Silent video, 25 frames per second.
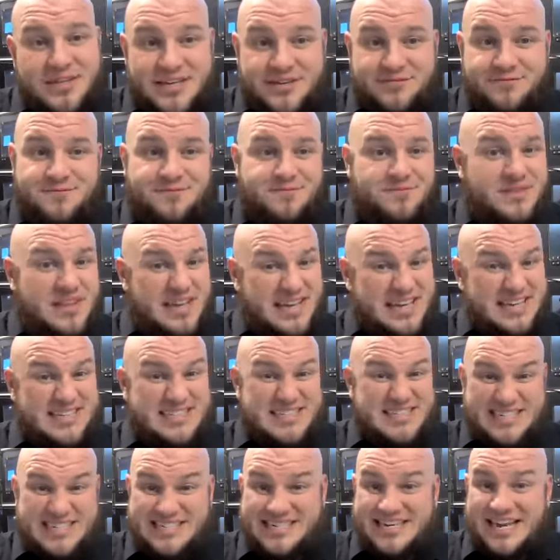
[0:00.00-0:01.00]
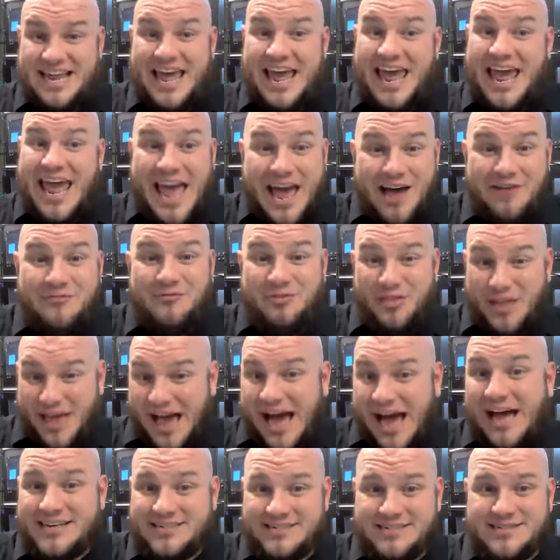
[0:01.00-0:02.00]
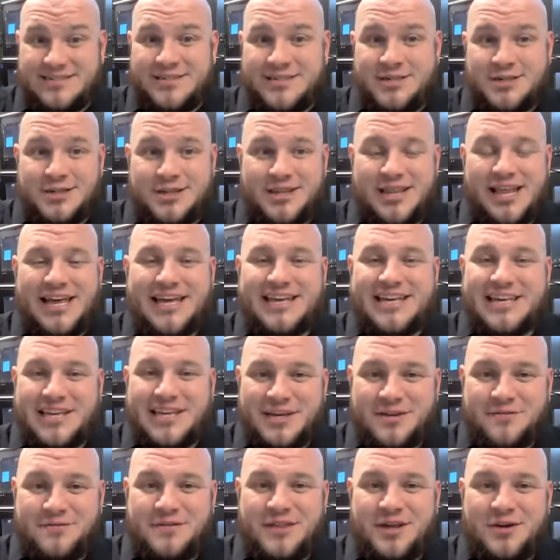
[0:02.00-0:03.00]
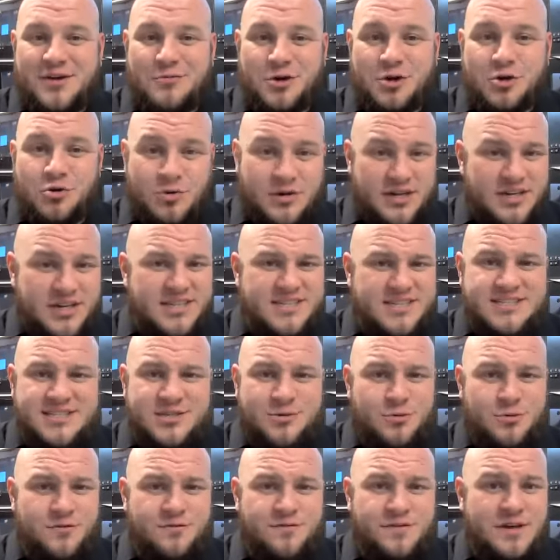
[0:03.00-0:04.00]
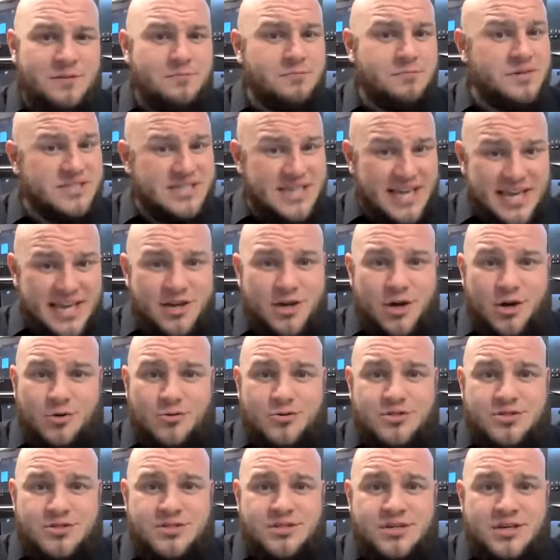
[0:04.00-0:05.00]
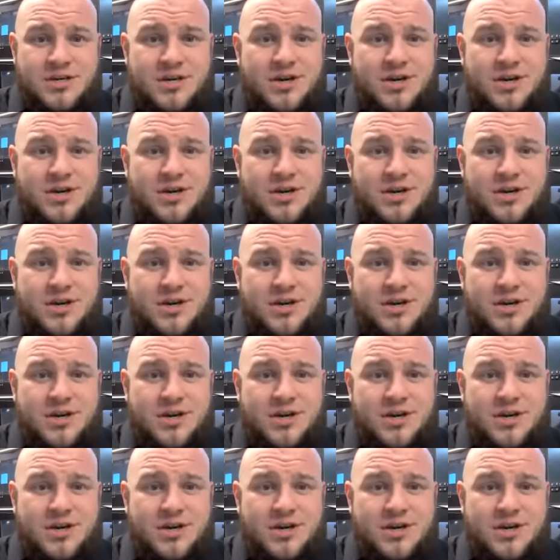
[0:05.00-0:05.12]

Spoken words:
If they didn't have that, like if they were crickets that were fed potatoes,